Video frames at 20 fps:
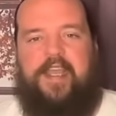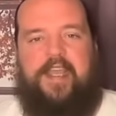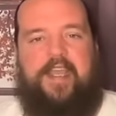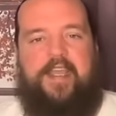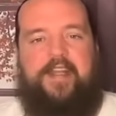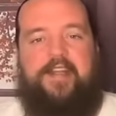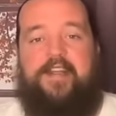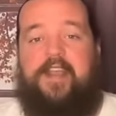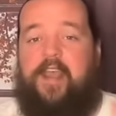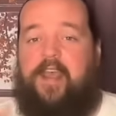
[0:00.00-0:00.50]

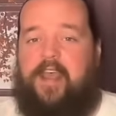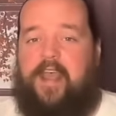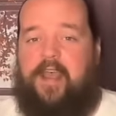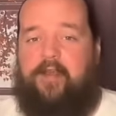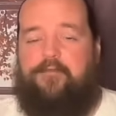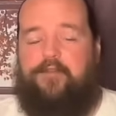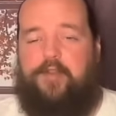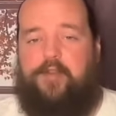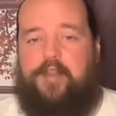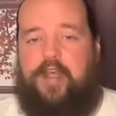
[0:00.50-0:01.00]
And yeah,
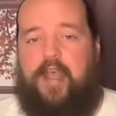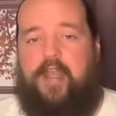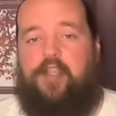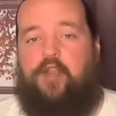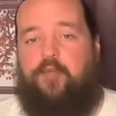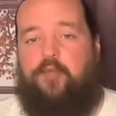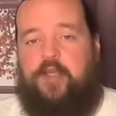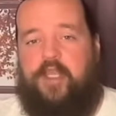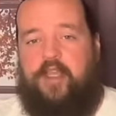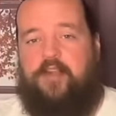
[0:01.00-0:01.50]
after that,
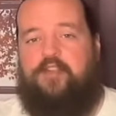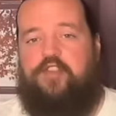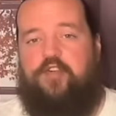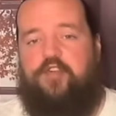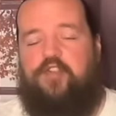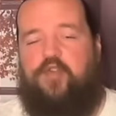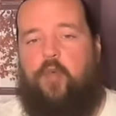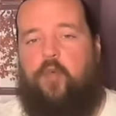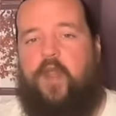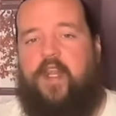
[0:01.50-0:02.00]
you'll be entered
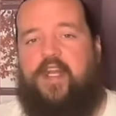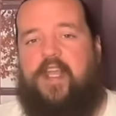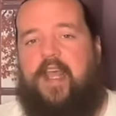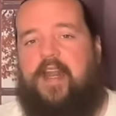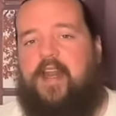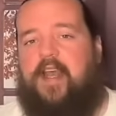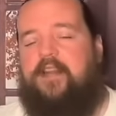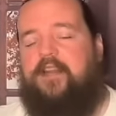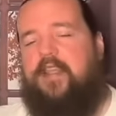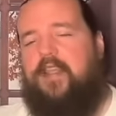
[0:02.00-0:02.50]
to win. And
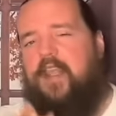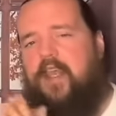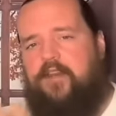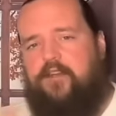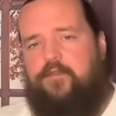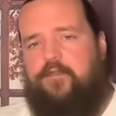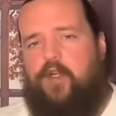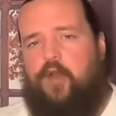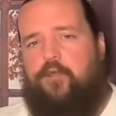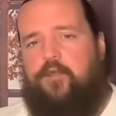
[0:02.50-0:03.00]
at the end
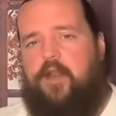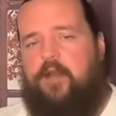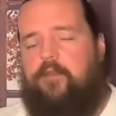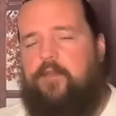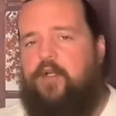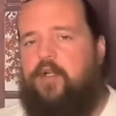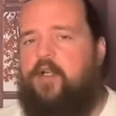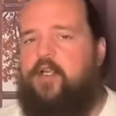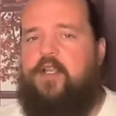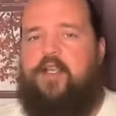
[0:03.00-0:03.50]
of
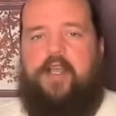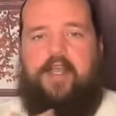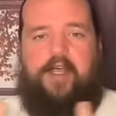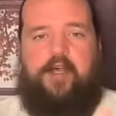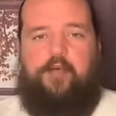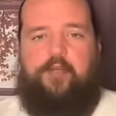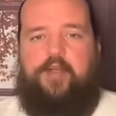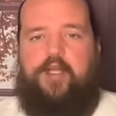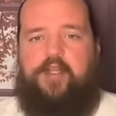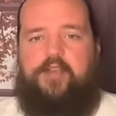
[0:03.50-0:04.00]
November,
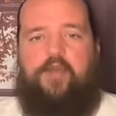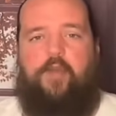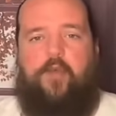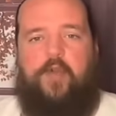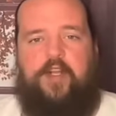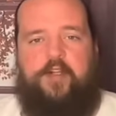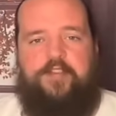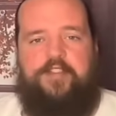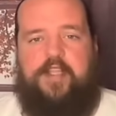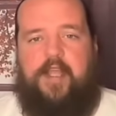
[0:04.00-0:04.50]
I'll pick the
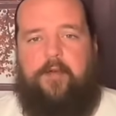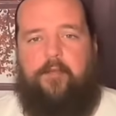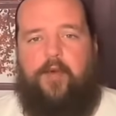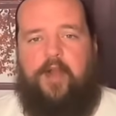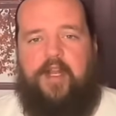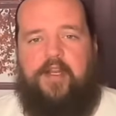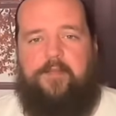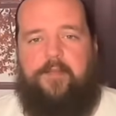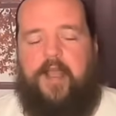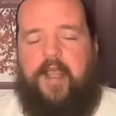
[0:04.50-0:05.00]
winners at
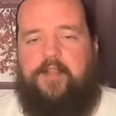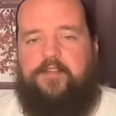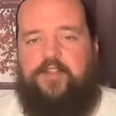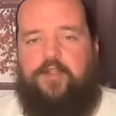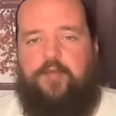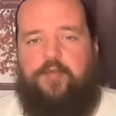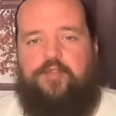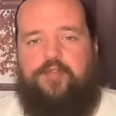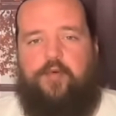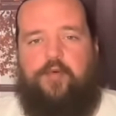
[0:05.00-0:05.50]
random as
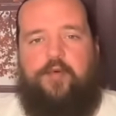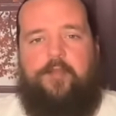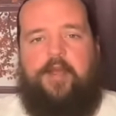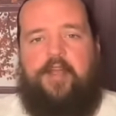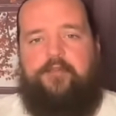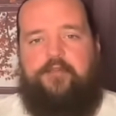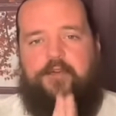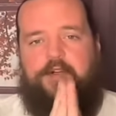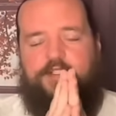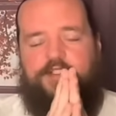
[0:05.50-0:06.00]
usual. My
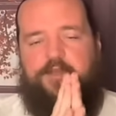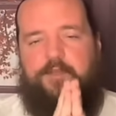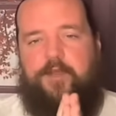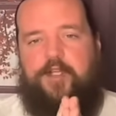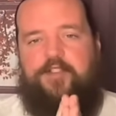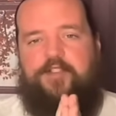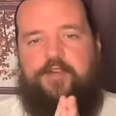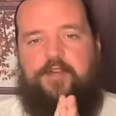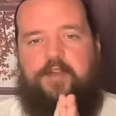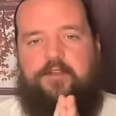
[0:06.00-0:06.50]
friends,
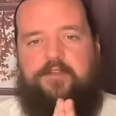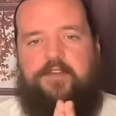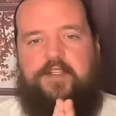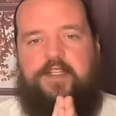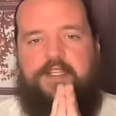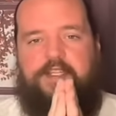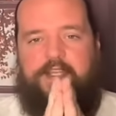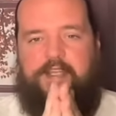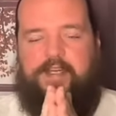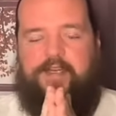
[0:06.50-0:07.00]
much love,
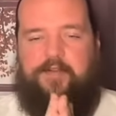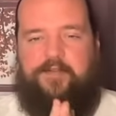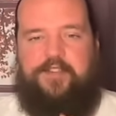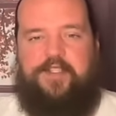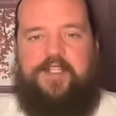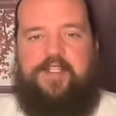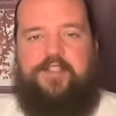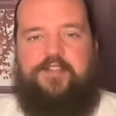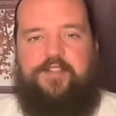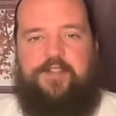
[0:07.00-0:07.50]
and I'll
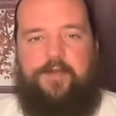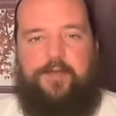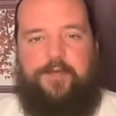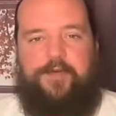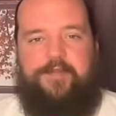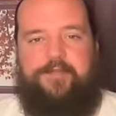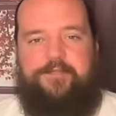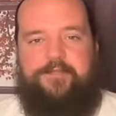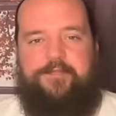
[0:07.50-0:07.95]
see you soon.